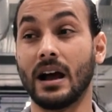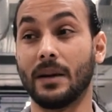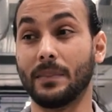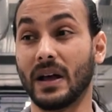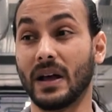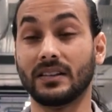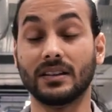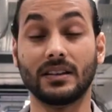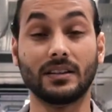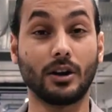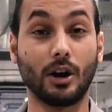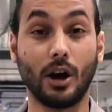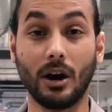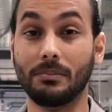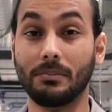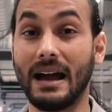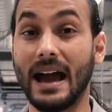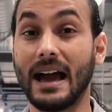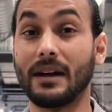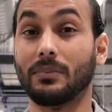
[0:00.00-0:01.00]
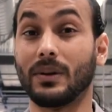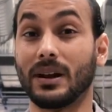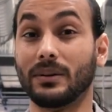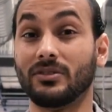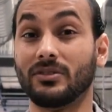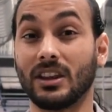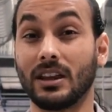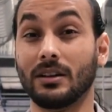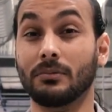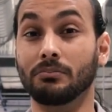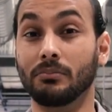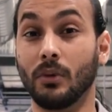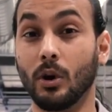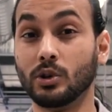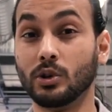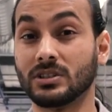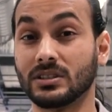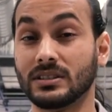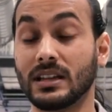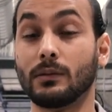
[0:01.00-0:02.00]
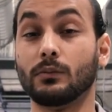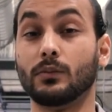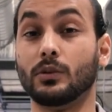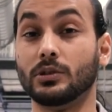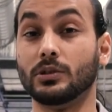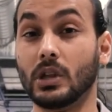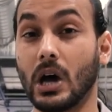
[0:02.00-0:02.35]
I'm not saying they're all bad, but I'm saying most of them will